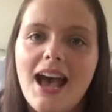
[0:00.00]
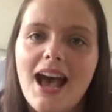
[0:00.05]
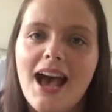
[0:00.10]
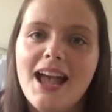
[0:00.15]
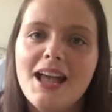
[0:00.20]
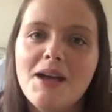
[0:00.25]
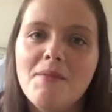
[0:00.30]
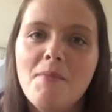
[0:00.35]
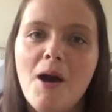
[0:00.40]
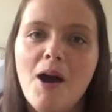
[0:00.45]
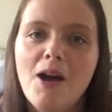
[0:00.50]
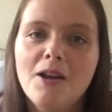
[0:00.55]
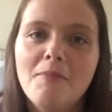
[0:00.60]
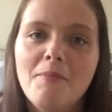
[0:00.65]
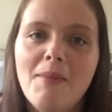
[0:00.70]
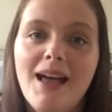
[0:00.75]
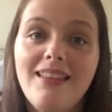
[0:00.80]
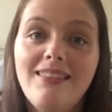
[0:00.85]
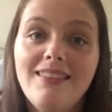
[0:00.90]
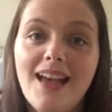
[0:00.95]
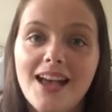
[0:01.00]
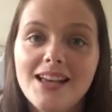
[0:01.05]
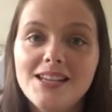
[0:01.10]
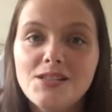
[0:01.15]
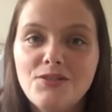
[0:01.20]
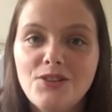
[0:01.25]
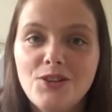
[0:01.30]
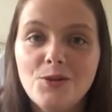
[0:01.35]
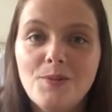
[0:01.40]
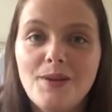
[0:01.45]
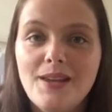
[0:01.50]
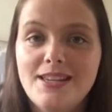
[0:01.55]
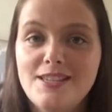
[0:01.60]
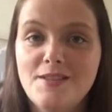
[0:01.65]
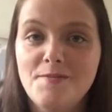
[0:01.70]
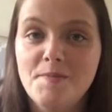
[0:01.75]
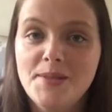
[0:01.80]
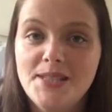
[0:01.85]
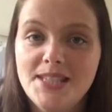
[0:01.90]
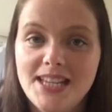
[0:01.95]
I am on my last few
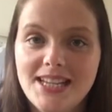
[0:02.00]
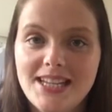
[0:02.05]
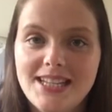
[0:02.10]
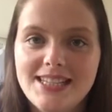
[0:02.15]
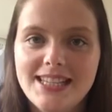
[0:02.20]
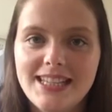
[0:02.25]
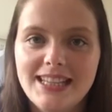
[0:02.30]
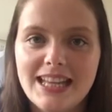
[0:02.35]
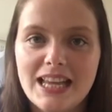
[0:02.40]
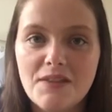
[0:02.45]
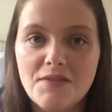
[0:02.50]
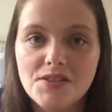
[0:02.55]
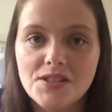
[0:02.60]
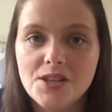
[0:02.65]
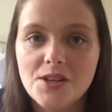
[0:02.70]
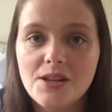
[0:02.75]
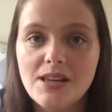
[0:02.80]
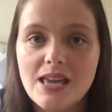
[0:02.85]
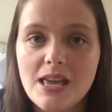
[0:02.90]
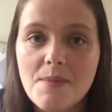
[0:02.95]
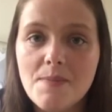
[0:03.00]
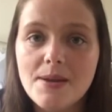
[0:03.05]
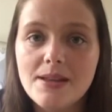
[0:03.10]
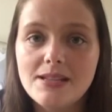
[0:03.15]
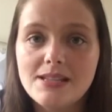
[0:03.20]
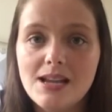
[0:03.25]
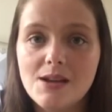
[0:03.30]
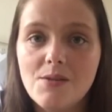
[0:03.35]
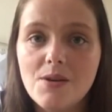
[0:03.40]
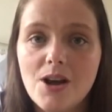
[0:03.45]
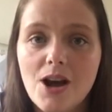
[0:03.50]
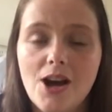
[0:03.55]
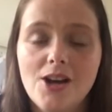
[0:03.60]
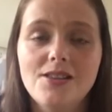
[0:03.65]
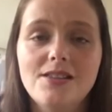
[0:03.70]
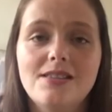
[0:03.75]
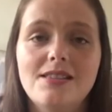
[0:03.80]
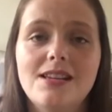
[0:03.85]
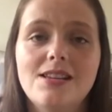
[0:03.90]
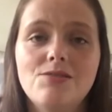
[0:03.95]
weeks of maternity leave, so keeping down
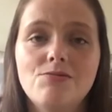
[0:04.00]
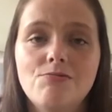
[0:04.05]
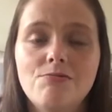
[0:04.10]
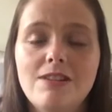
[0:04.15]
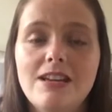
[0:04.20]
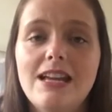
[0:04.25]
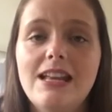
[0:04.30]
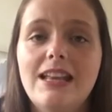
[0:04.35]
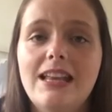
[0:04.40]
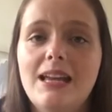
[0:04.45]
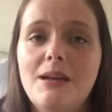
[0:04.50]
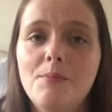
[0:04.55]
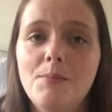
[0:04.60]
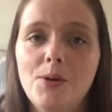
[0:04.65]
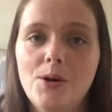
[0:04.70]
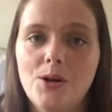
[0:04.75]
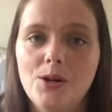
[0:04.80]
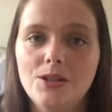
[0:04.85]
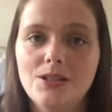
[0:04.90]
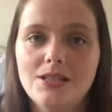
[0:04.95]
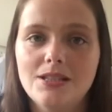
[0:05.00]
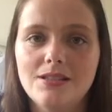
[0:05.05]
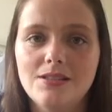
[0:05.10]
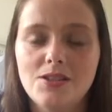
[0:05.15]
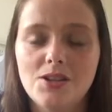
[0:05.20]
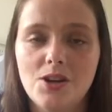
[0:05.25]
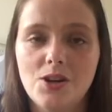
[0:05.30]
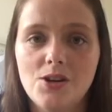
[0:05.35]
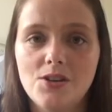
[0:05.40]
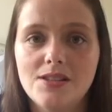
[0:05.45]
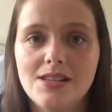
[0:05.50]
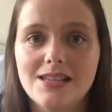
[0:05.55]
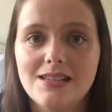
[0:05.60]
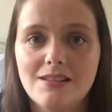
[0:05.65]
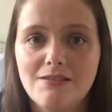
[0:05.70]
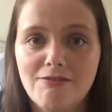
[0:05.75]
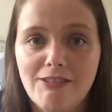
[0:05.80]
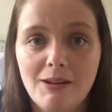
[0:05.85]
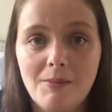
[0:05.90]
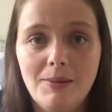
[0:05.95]
costs is really important to us as
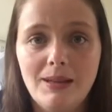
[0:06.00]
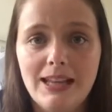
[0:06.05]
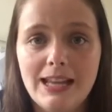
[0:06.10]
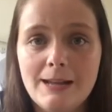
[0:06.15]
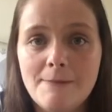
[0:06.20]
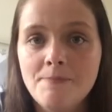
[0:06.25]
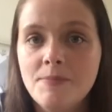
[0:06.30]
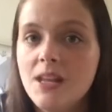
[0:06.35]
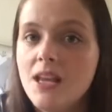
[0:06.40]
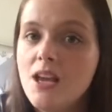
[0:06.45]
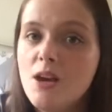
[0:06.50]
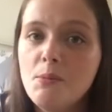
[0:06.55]
a family.